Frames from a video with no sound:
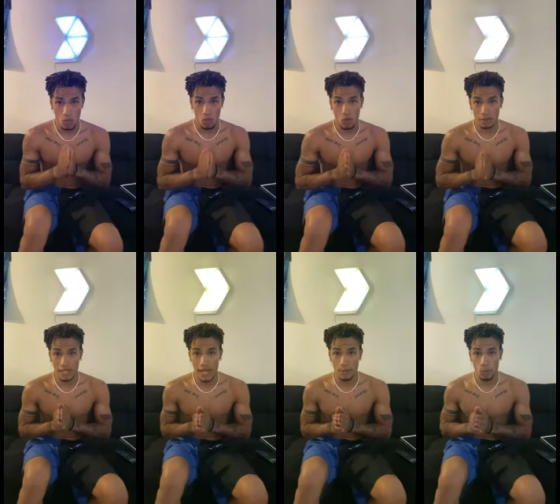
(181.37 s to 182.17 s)

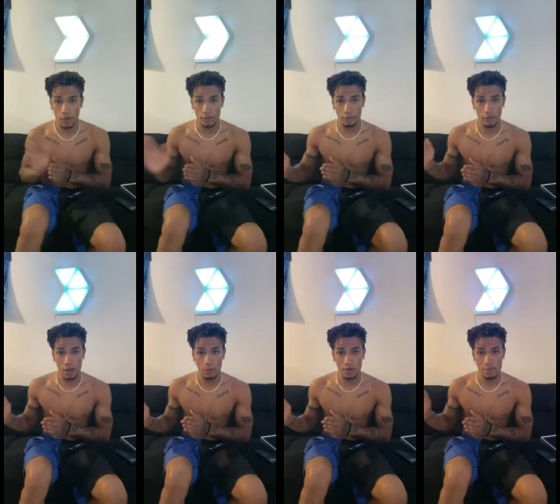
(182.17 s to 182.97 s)
time working for a
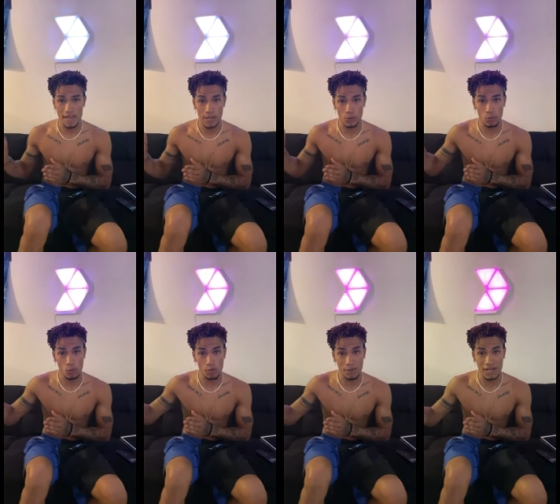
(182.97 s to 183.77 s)
company making them more
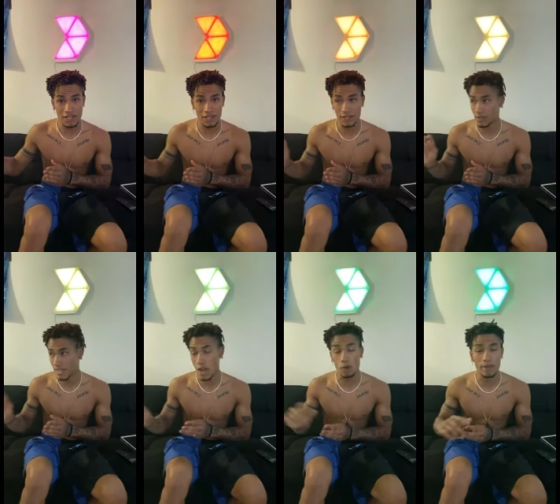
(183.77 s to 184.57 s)
money than they
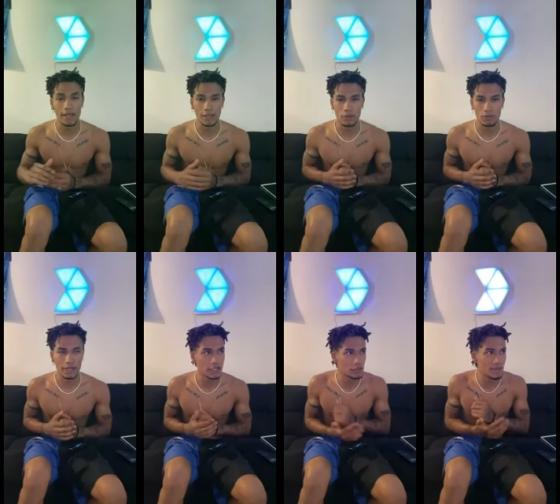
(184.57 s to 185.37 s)
are paying you? That
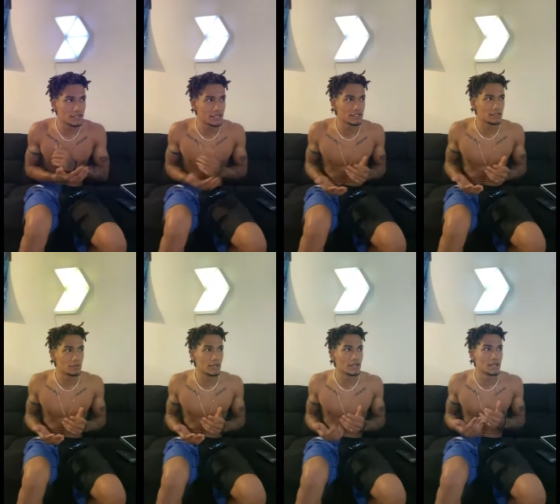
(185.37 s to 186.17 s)
doesn't make sense to me.
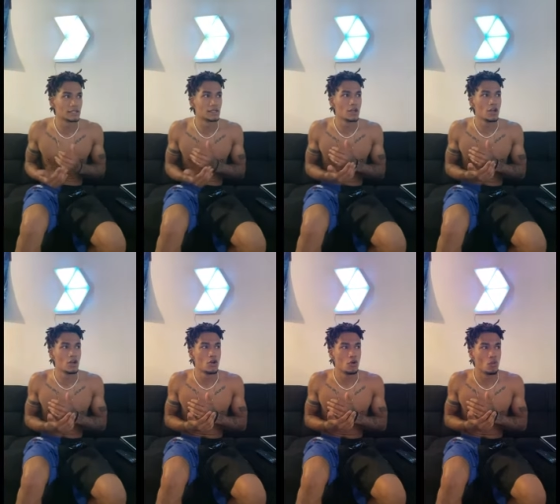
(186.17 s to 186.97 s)
And yes,
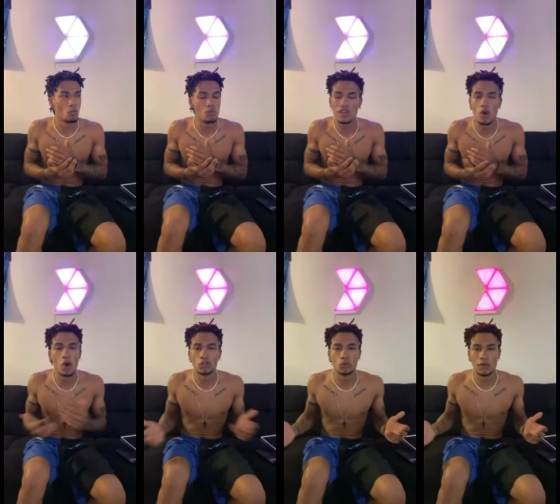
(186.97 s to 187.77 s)
we all
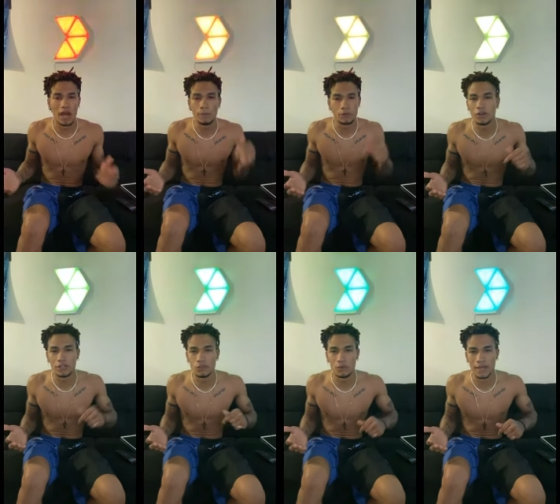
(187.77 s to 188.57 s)
do it. I'm currently
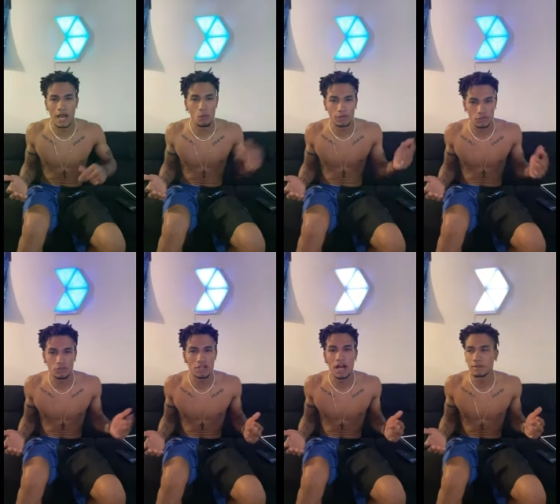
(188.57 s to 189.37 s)
doing it. I work two
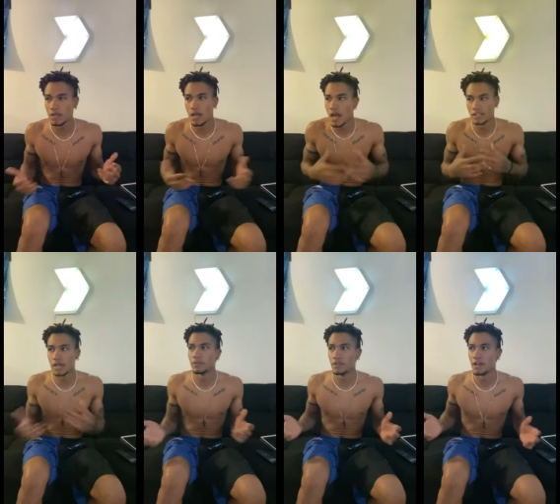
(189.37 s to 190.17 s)
jobs on top
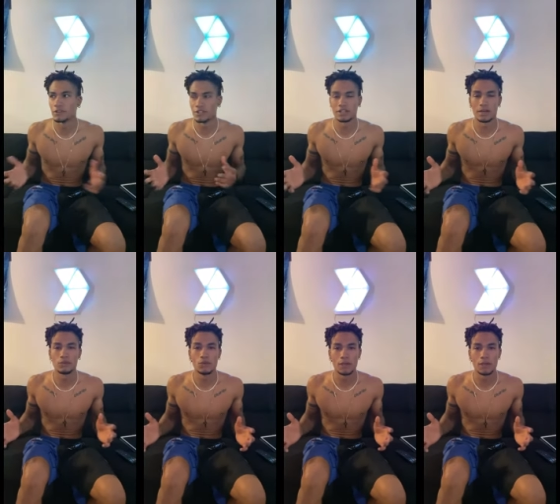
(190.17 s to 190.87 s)
of the other shit that I'm doing.